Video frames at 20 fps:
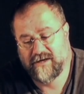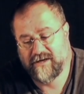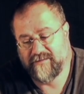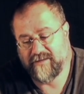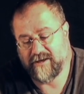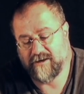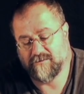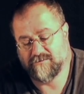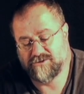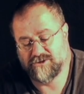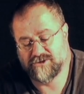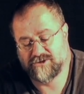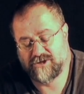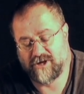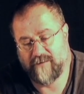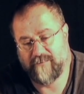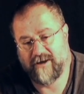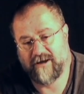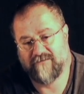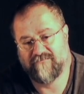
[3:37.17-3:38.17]
They don't just
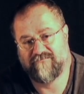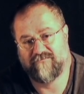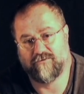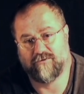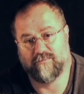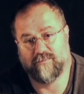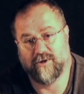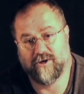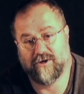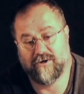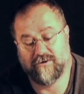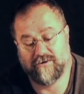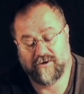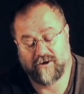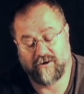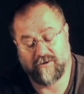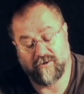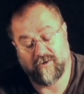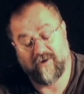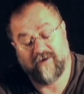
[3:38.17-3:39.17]
come out full blown,
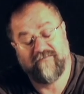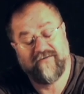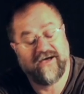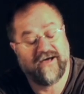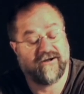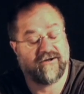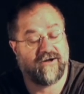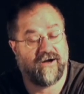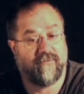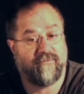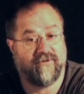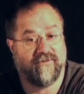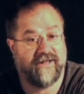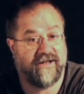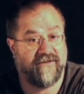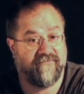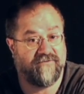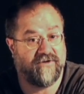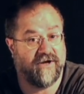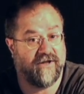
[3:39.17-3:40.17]
although I've had a couple
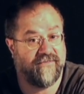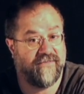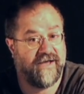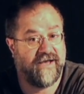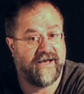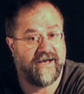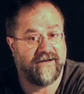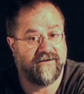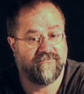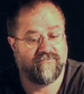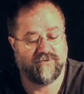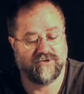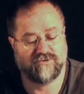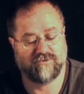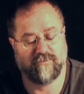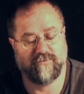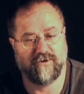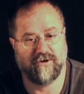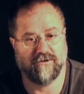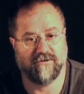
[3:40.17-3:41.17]
that have done that, which
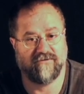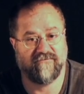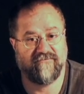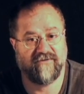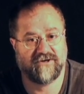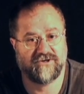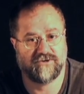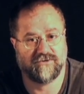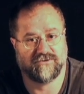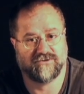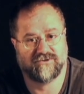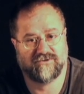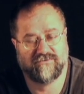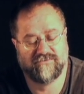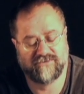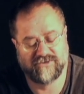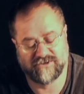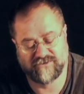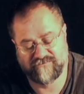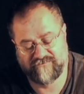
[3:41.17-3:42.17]
were purely fictional,
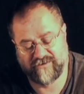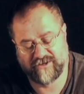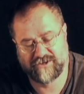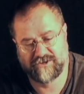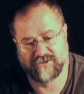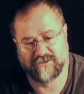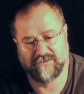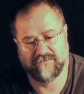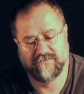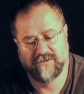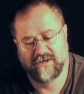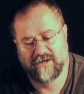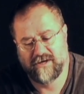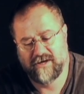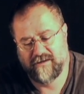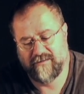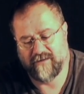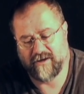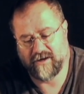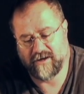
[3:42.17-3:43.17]
just fiction,
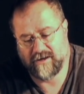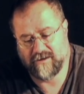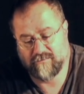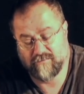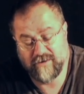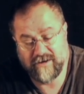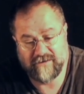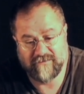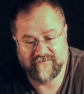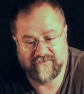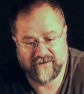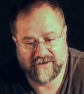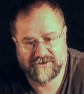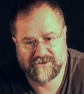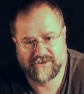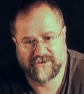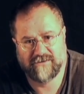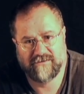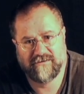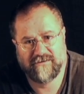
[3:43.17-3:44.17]
written
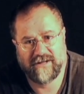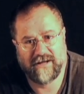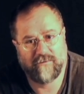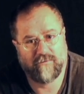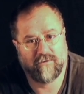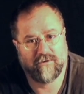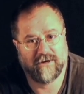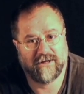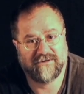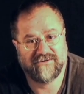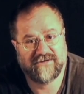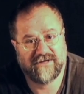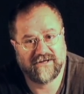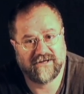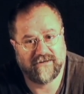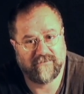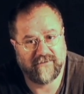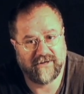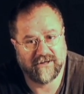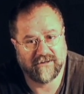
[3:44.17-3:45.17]
fiction that weren't
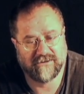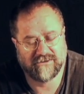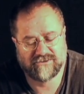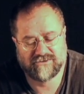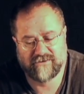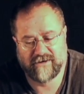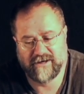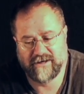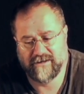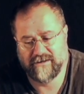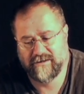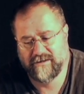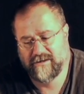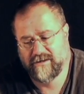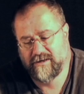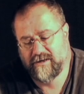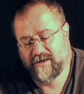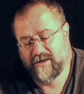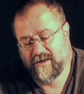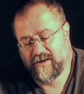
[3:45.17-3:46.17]
intended to be illustrated.
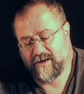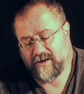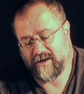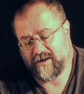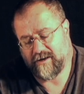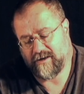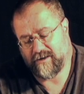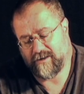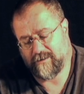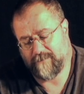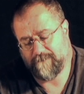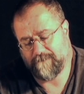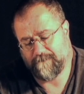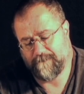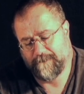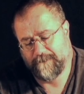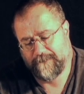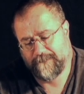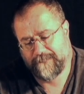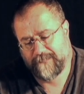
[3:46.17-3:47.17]

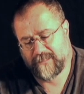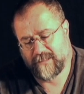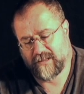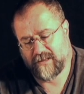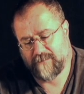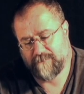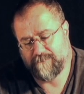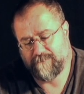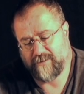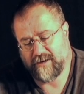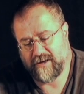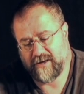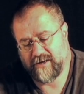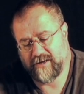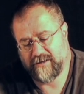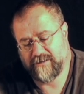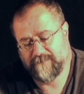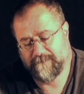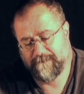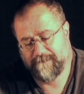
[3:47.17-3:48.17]

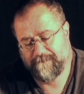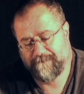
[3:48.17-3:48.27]
But